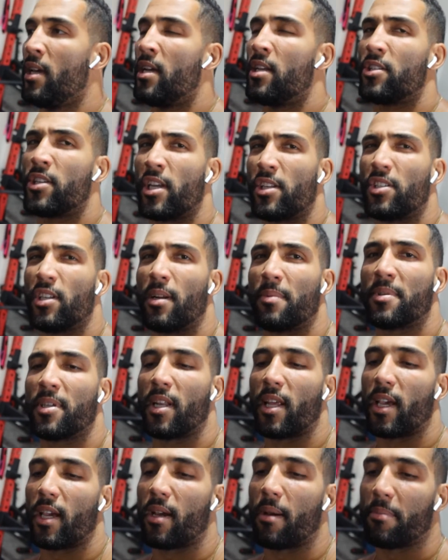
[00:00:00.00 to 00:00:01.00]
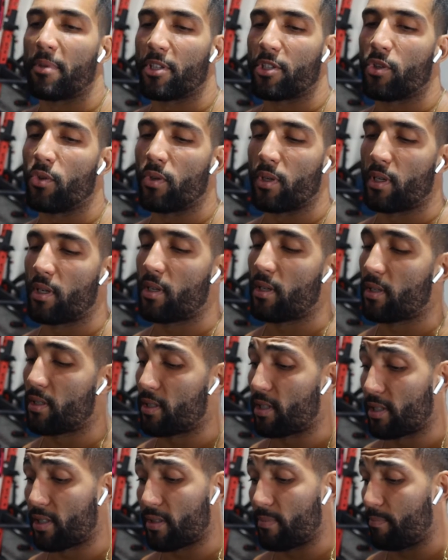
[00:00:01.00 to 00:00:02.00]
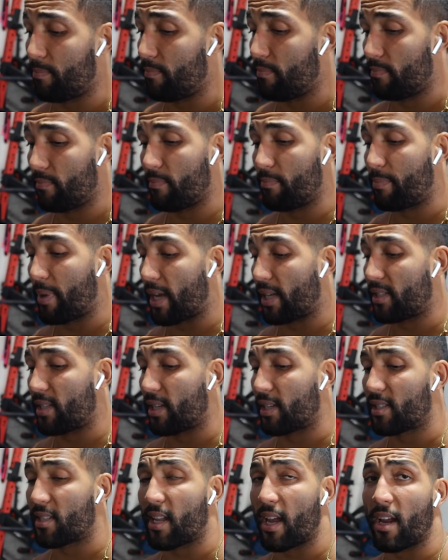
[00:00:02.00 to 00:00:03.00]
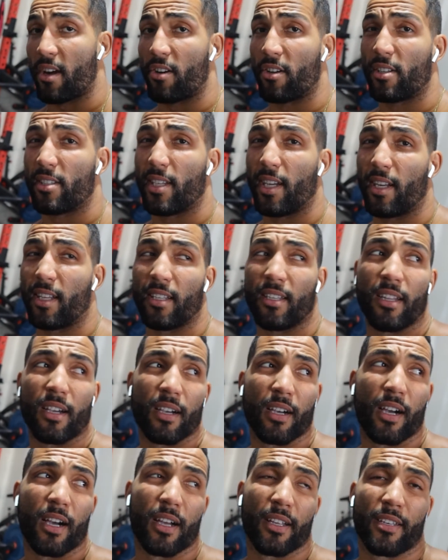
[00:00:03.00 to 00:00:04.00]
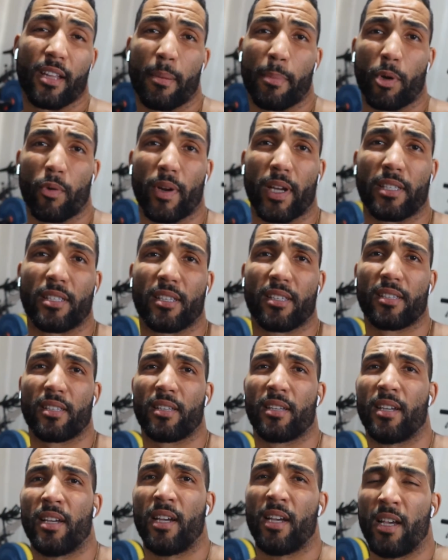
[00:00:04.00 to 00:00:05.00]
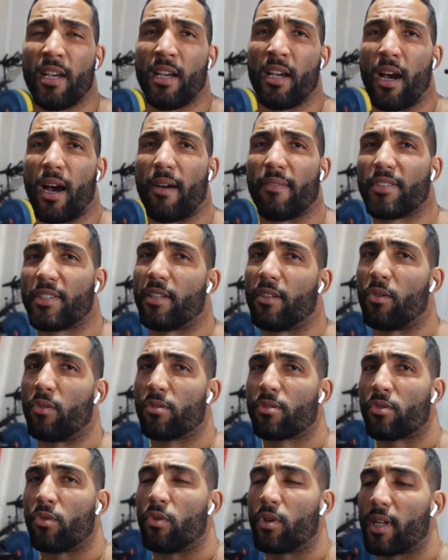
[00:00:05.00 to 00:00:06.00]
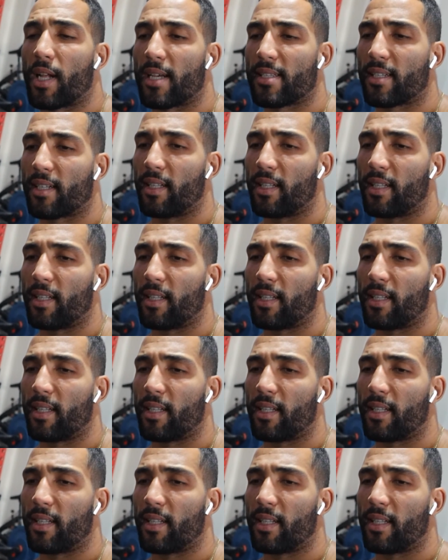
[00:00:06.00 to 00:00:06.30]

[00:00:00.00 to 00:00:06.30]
change it up today. I'm just doing just basic standard seated dumbbell raises. Obviously an old school classic